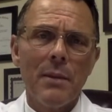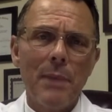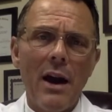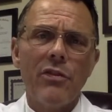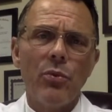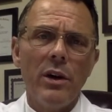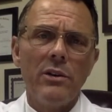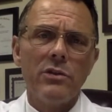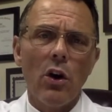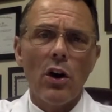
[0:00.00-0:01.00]

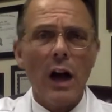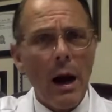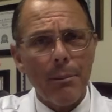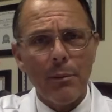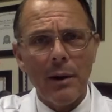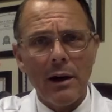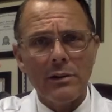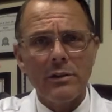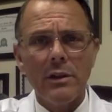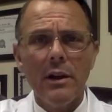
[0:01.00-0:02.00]
pathways are
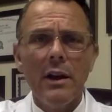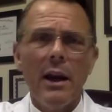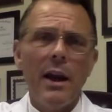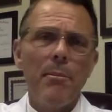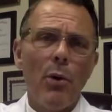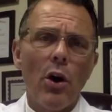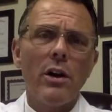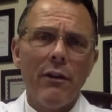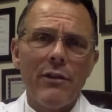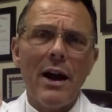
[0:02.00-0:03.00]
compromised And part
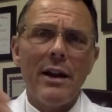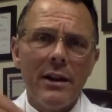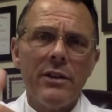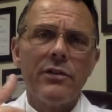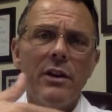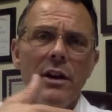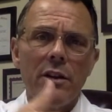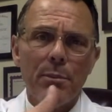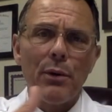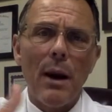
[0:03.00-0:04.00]
of that is
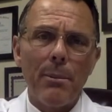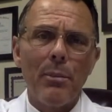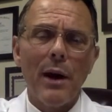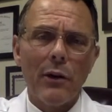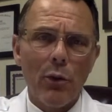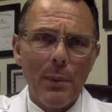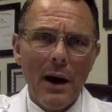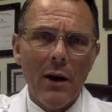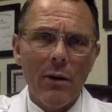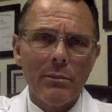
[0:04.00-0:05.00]
the proper
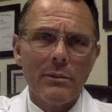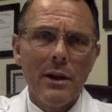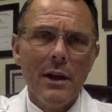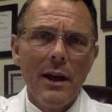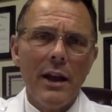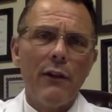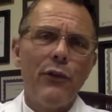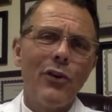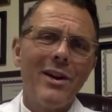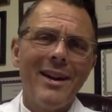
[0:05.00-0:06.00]
microbiome. And if
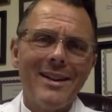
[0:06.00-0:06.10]
you're in a